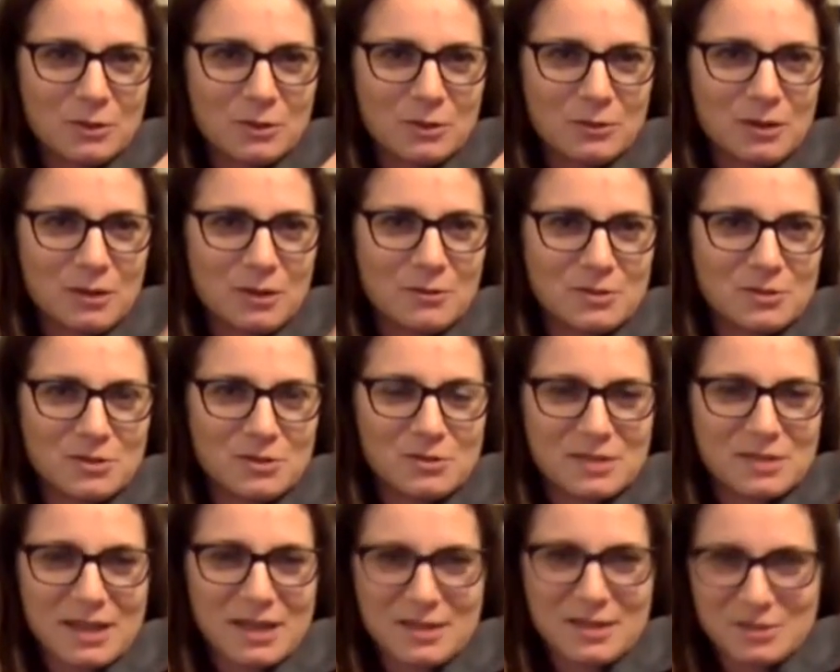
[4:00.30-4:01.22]
what I would do
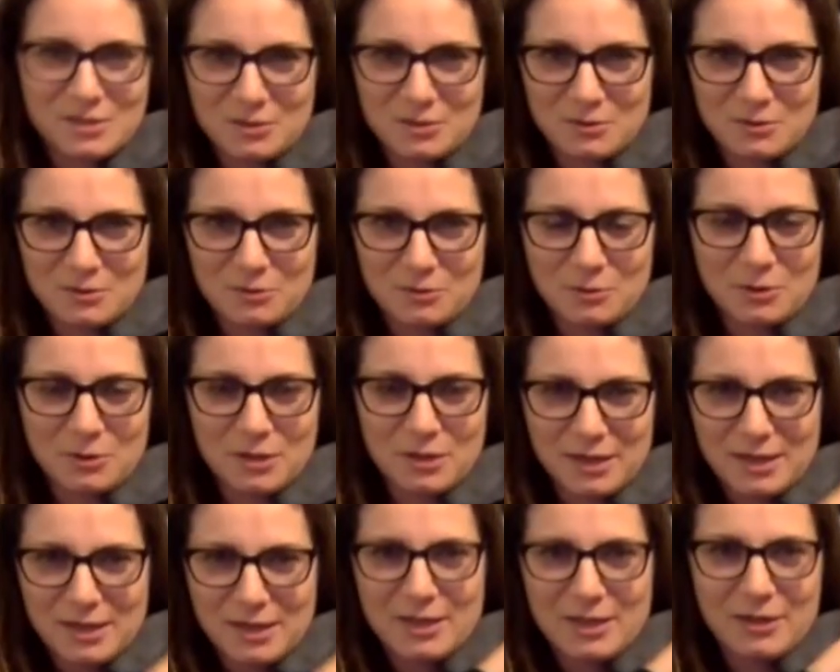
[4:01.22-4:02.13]
is ask you, if you were
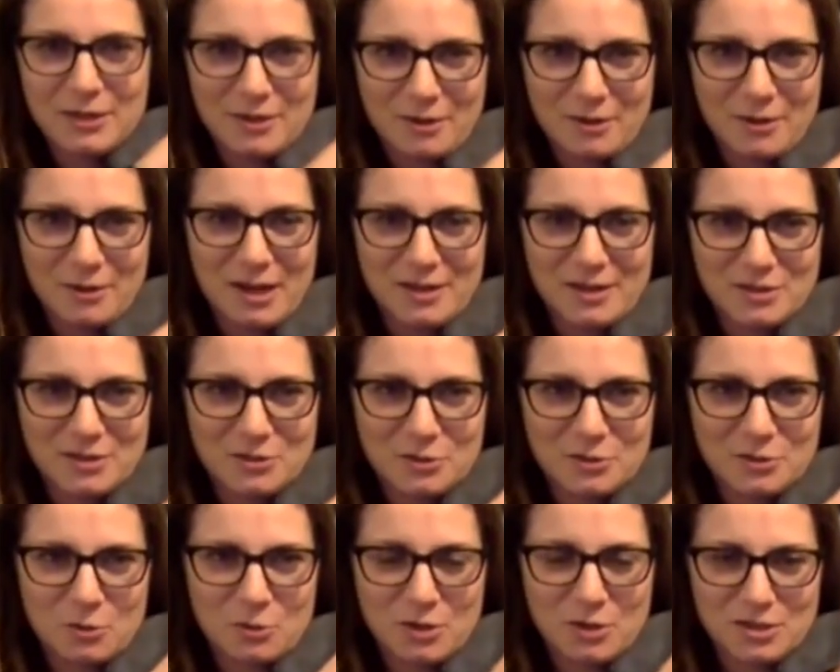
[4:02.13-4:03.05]
in here, I would ask you a
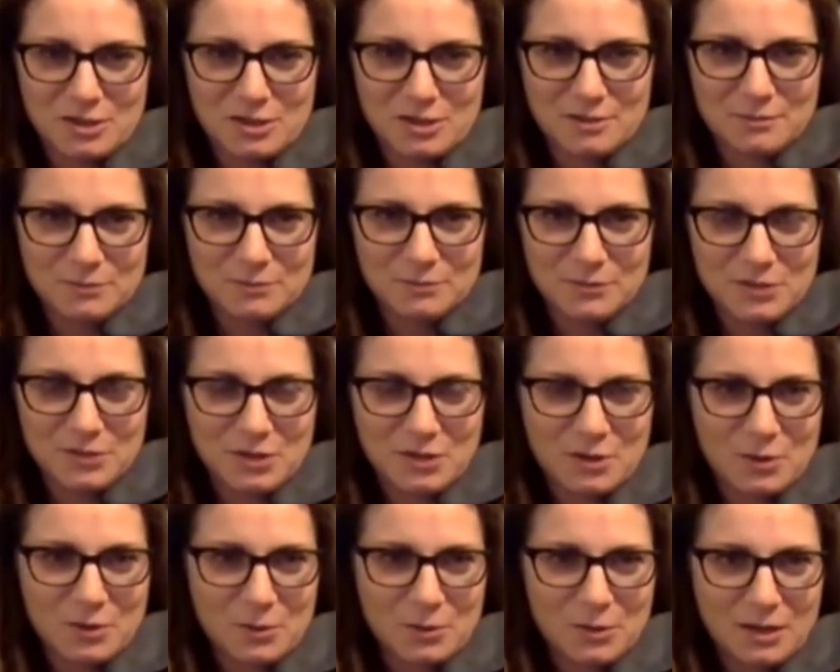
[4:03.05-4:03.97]
question.
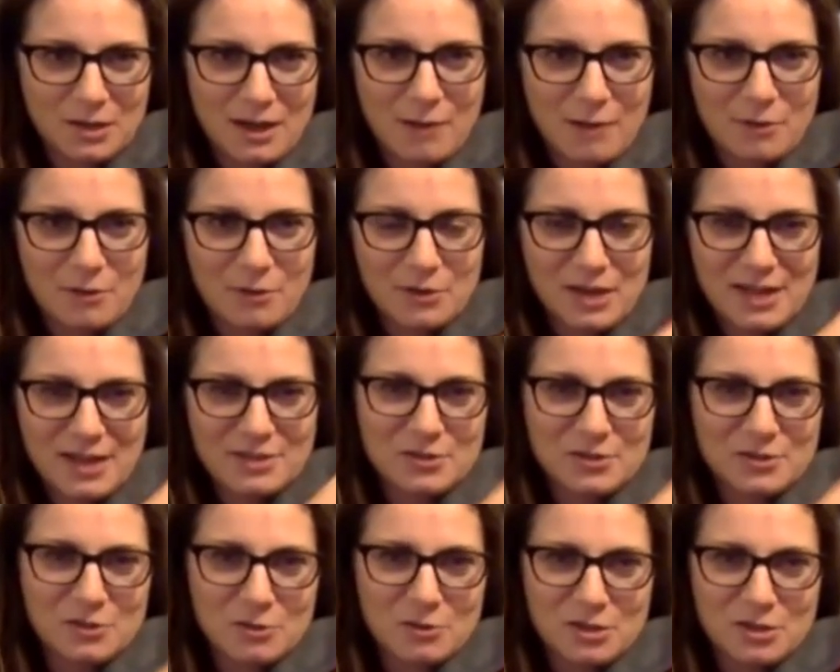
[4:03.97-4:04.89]
So I want you to answer
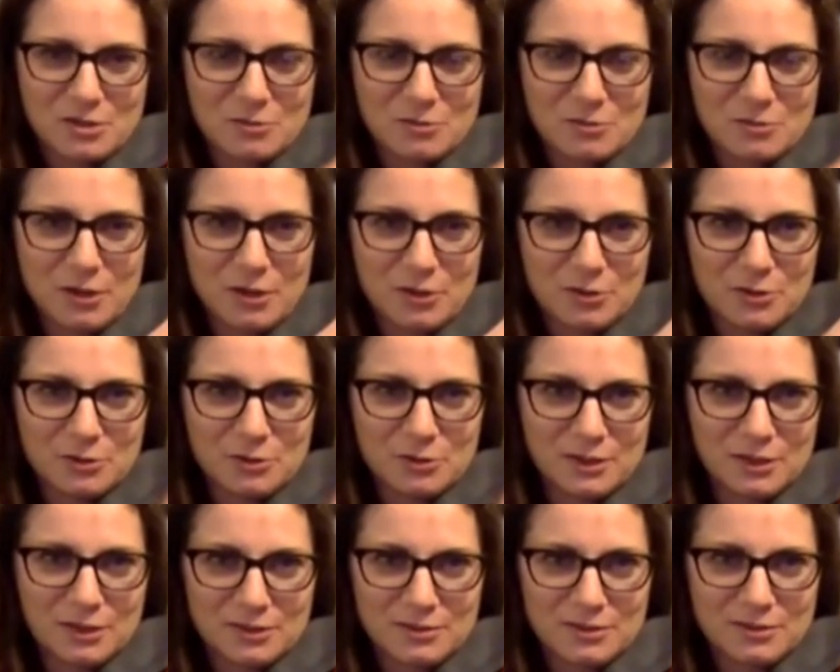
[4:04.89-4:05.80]
the question while you're doing
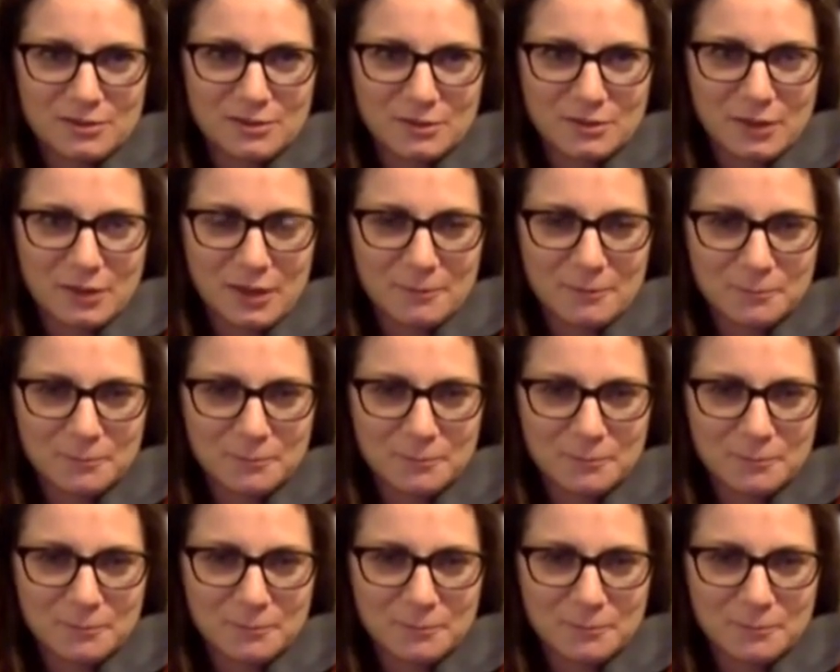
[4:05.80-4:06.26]
this, okay?